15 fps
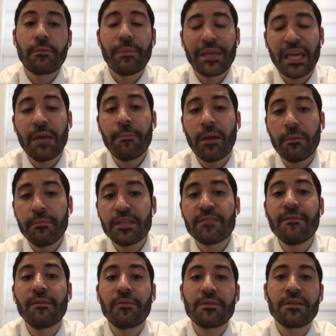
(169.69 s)
that became Bar
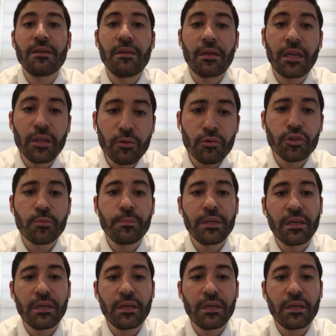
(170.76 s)
Mitzvah to say the Kiddush,